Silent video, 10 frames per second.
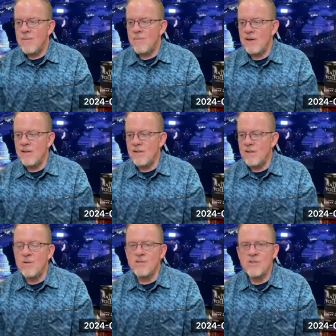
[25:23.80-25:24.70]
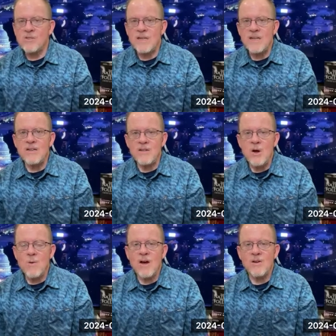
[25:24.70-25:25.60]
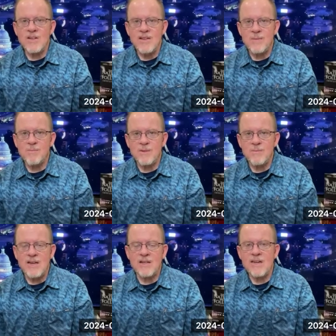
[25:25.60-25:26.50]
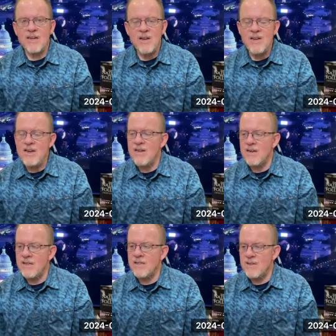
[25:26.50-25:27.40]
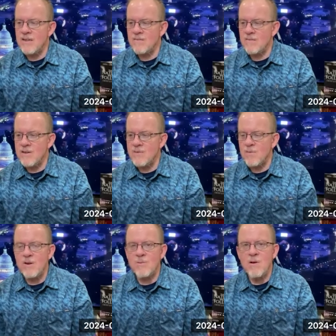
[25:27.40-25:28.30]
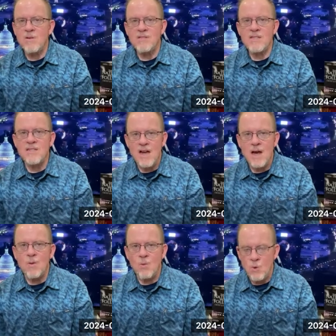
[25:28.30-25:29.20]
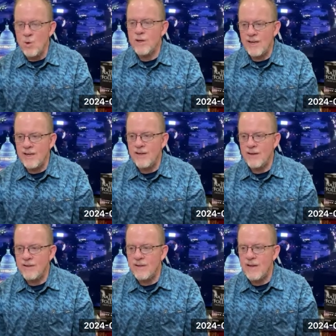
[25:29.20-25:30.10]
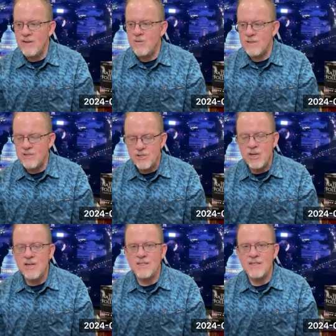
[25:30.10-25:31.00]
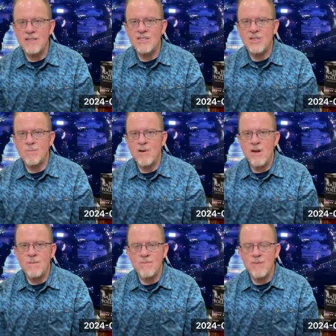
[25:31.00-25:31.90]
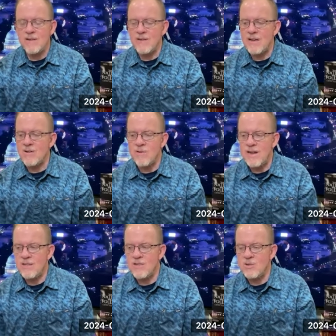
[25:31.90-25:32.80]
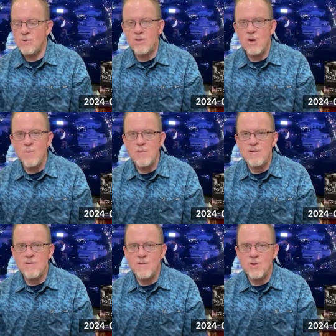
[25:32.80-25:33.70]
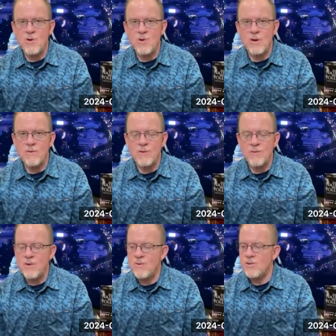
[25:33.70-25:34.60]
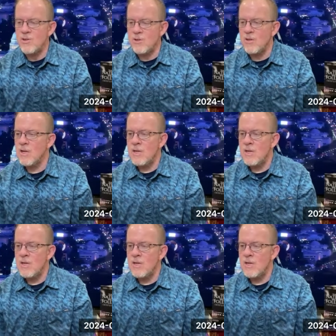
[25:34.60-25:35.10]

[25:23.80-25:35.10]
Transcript: but you also need to know how to implement and you need to uh, when you when your policy is not working you need to adjust and that's the problem they they create this utopian view of the future